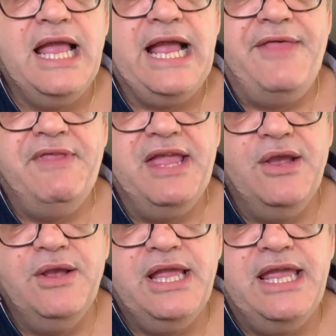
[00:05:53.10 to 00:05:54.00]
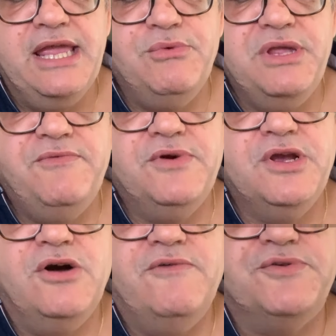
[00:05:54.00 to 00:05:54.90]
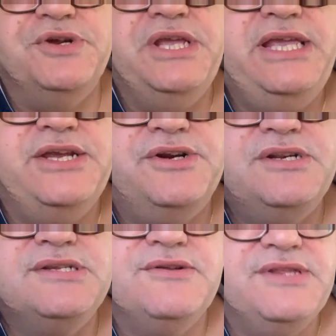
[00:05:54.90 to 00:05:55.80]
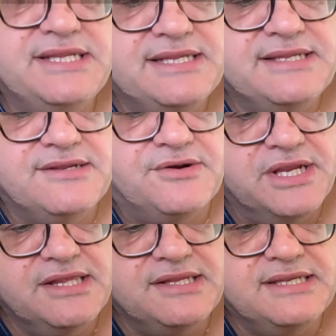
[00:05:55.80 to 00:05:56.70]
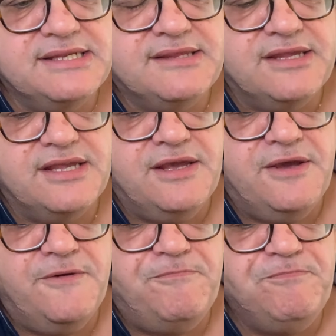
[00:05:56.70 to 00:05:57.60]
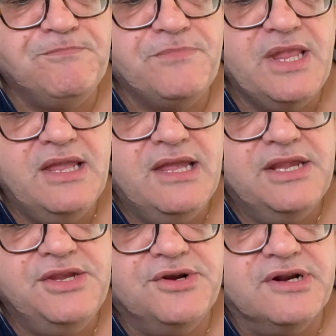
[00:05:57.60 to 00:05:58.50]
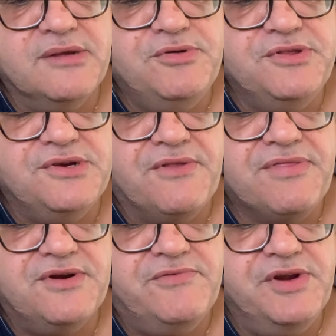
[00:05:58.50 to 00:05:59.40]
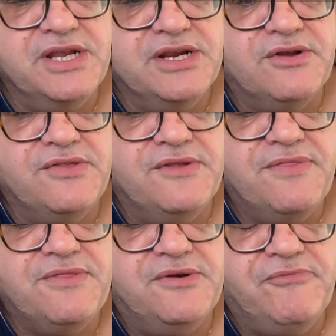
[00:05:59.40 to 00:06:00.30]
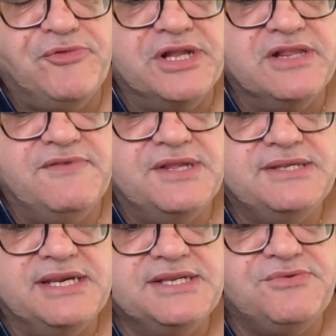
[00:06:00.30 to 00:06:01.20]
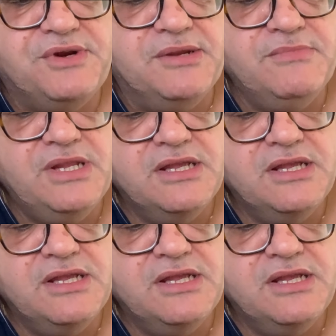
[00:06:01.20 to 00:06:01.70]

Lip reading: And then we go from here. So this is the, you're gonna put your third finger on the third fret of the sixth string.